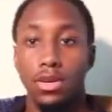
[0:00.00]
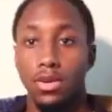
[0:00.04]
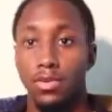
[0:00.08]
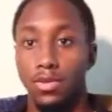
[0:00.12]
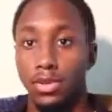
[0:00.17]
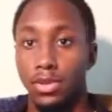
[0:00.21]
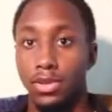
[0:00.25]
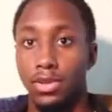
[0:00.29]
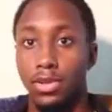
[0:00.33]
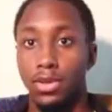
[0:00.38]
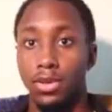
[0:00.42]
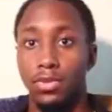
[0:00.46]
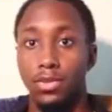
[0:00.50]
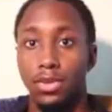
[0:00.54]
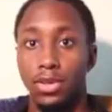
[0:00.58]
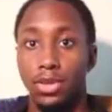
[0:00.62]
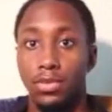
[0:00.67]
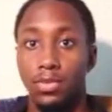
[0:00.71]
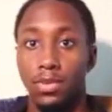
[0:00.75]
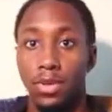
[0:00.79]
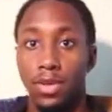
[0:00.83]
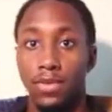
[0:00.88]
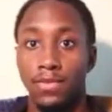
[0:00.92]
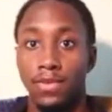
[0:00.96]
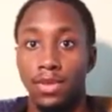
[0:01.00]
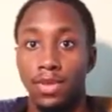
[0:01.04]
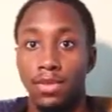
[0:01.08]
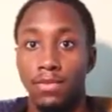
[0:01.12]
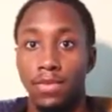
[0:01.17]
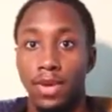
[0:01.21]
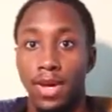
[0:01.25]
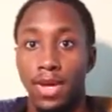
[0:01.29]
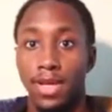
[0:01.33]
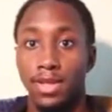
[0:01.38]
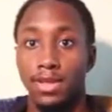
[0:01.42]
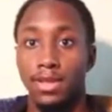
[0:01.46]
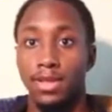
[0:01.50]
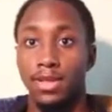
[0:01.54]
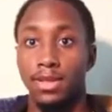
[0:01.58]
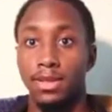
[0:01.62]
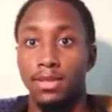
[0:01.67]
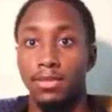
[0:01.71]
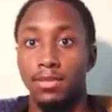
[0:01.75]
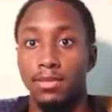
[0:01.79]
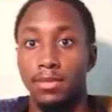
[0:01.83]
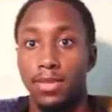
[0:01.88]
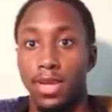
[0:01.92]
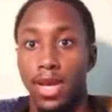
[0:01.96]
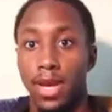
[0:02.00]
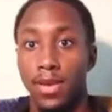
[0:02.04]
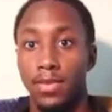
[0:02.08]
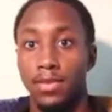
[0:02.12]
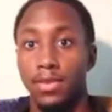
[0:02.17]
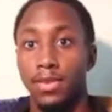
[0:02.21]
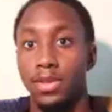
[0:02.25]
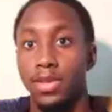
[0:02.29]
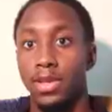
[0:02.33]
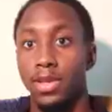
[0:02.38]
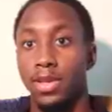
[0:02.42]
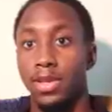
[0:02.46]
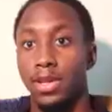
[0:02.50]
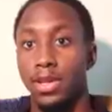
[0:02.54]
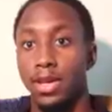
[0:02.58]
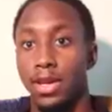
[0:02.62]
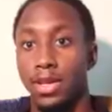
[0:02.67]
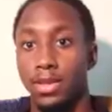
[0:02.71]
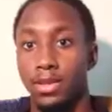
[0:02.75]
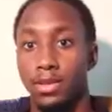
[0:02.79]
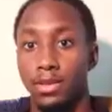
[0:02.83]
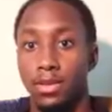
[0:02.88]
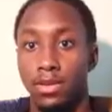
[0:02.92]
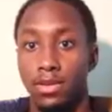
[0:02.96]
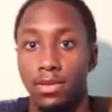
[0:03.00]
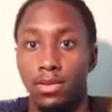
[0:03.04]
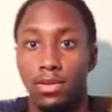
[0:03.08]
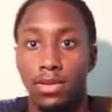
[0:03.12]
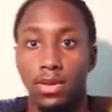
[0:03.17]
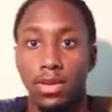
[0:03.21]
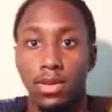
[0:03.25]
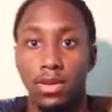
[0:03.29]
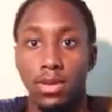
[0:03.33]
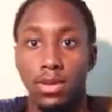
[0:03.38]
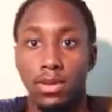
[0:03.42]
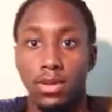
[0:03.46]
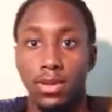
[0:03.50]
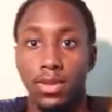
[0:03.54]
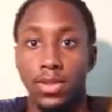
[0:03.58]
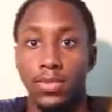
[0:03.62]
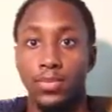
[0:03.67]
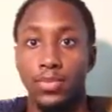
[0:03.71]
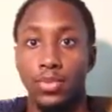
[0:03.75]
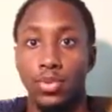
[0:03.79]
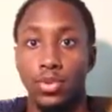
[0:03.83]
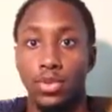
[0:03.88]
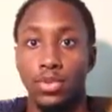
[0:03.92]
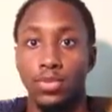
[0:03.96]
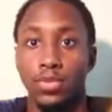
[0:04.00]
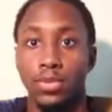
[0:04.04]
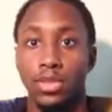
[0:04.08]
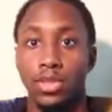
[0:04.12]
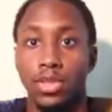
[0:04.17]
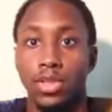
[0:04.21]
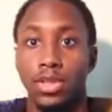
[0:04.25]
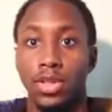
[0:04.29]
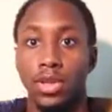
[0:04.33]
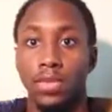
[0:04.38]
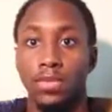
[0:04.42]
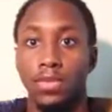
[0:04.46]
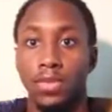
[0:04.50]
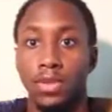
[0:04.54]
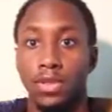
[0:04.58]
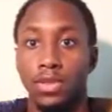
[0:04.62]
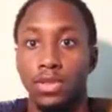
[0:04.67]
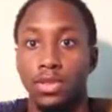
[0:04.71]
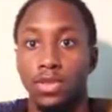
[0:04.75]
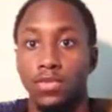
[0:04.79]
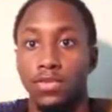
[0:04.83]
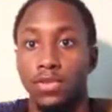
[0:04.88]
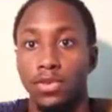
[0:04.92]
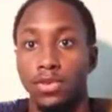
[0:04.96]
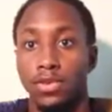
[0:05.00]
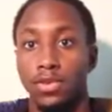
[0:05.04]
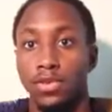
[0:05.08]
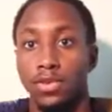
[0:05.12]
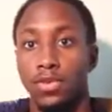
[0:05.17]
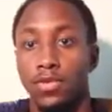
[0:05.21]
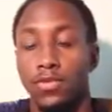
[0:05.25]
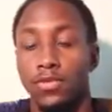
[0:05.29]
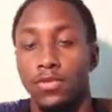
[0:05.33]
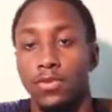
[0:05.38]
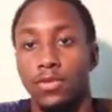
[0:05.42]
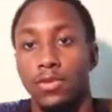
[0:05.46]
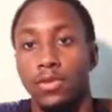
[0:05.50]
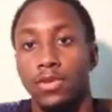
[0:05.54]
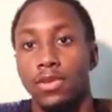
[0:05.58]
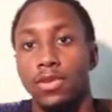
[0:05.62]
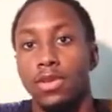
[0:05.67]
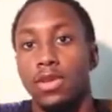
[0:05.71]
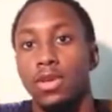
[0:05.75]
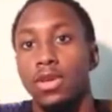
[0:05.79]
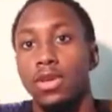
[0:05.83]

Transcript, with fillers: We still wish PV the best and everything, as you know, good sportsmanship and so forth and so forth,